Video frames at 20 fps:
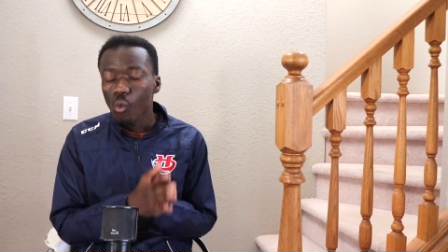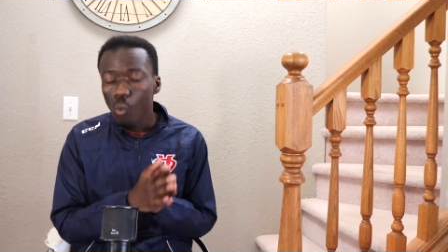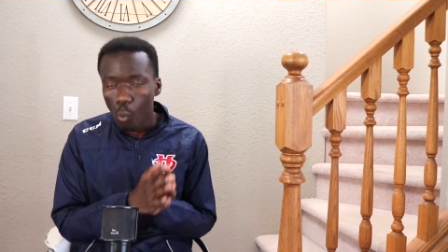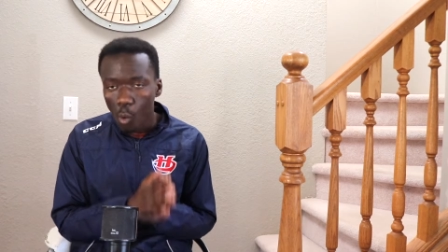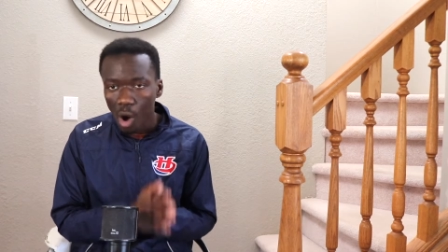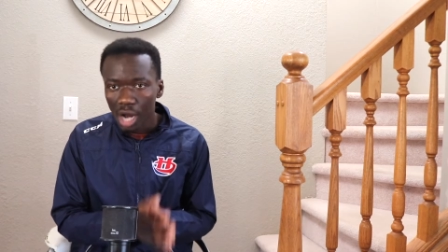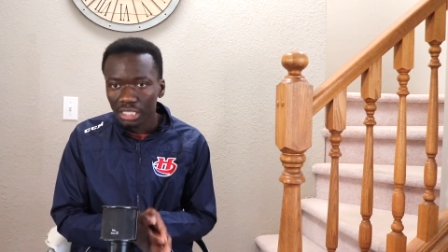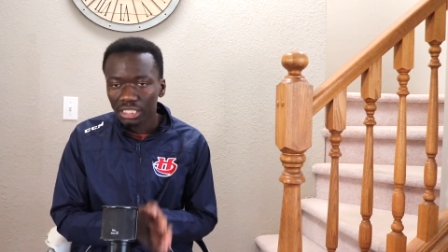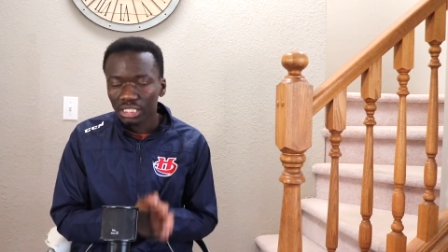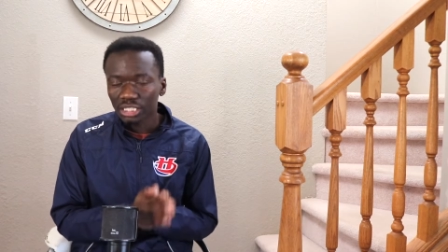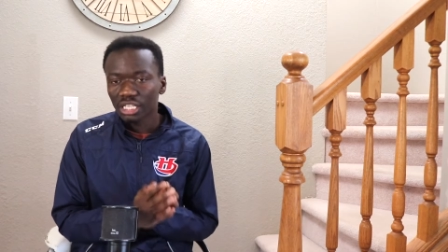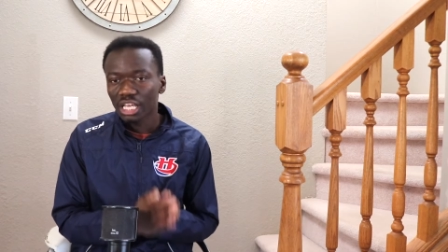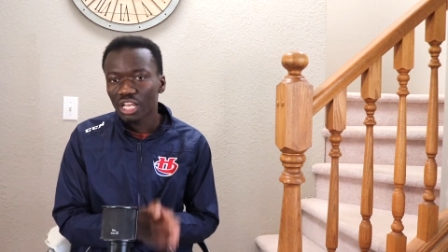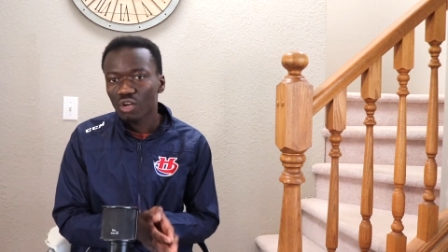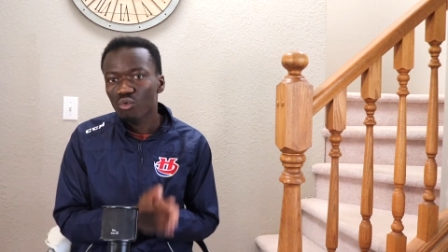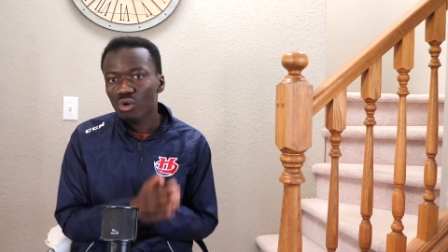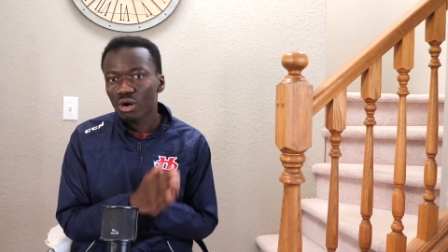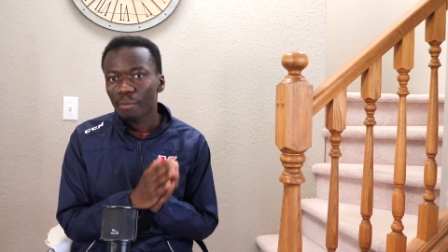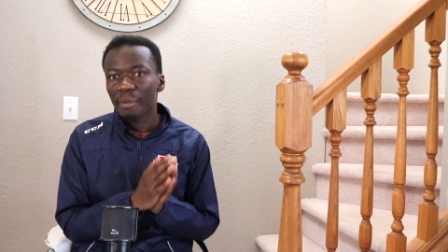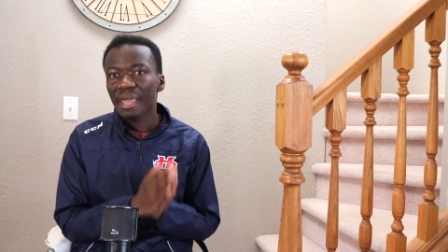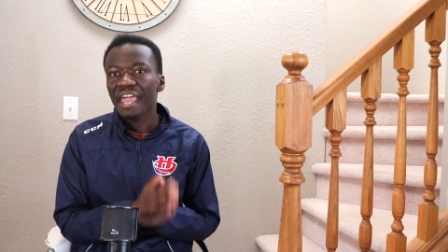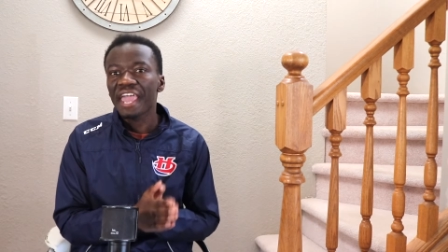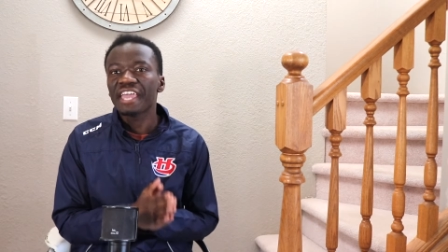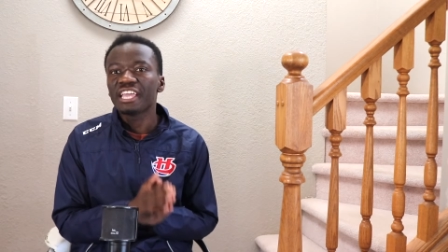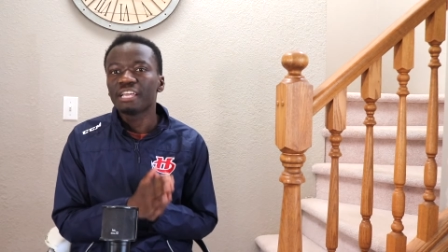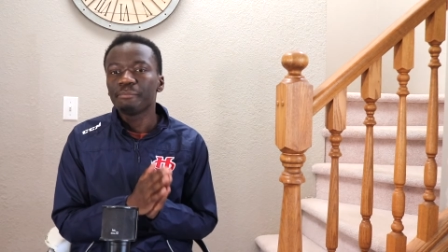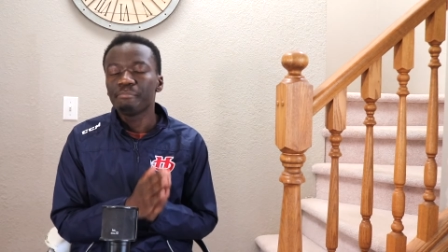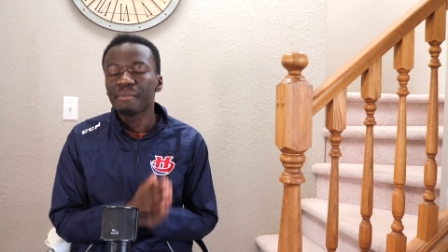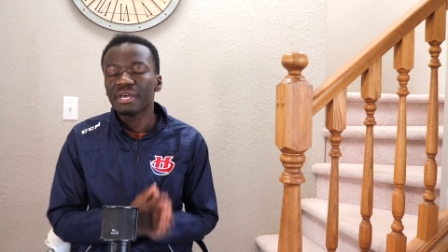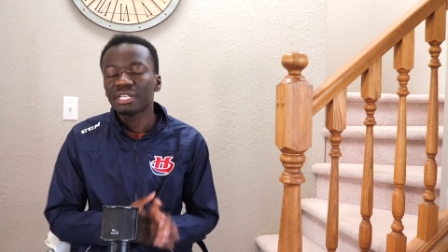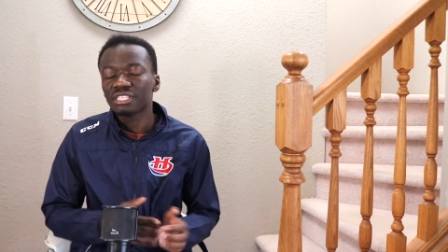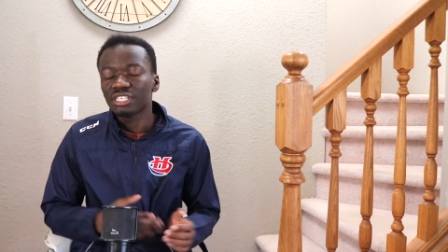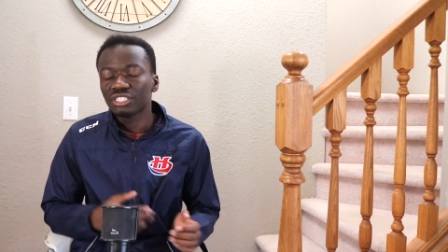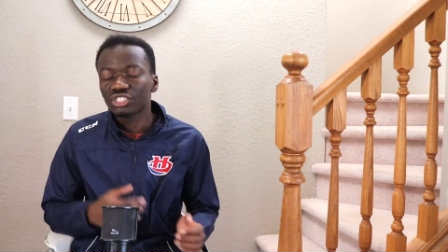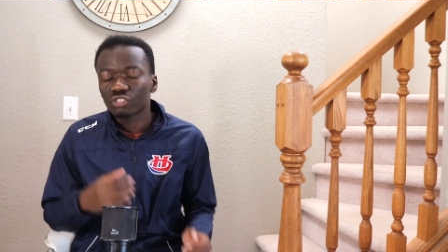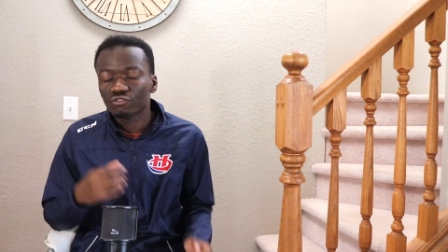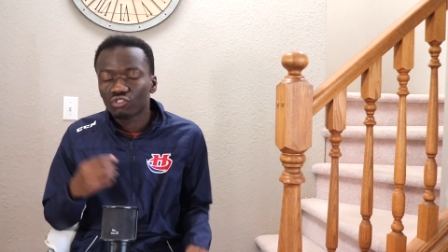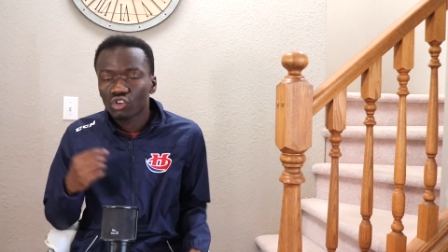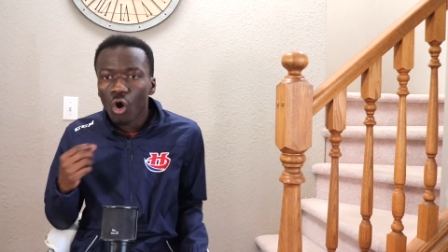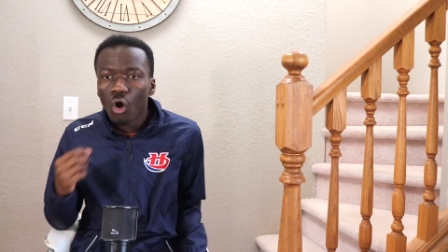what they were paying millions
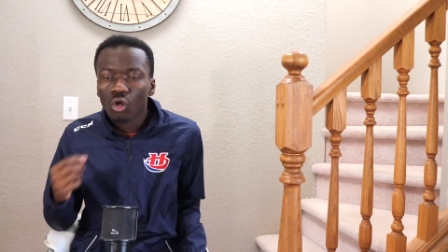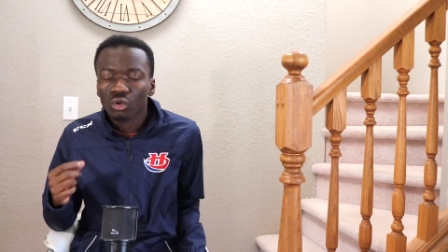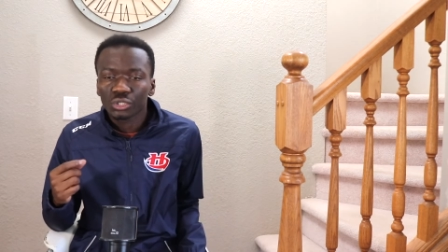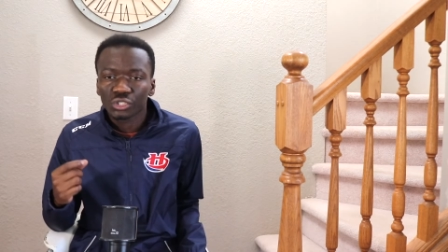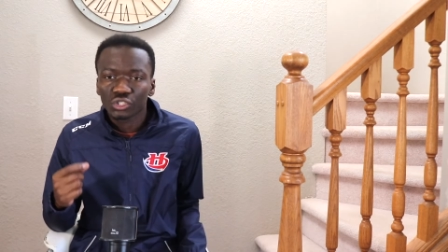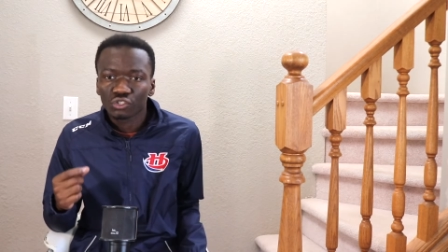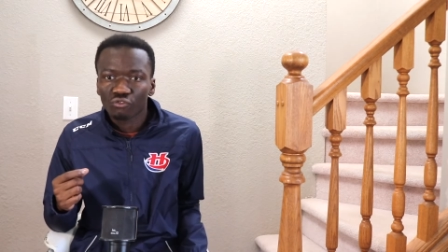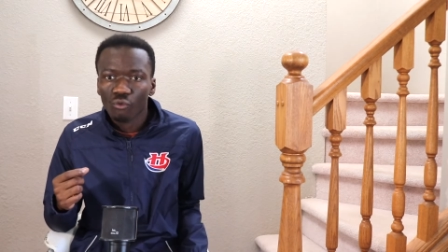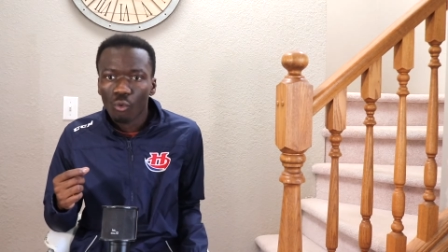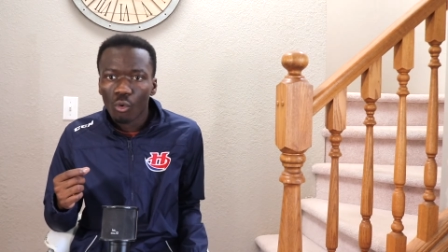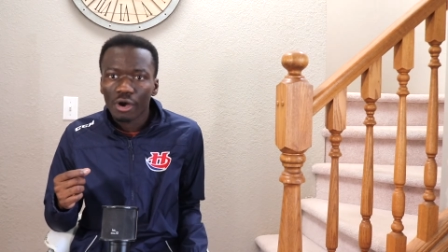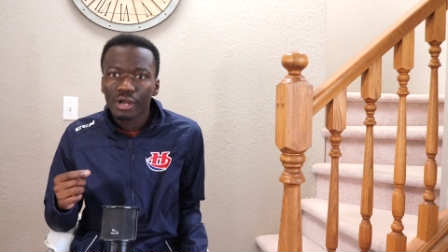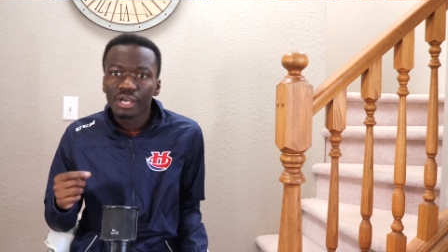of dollars for.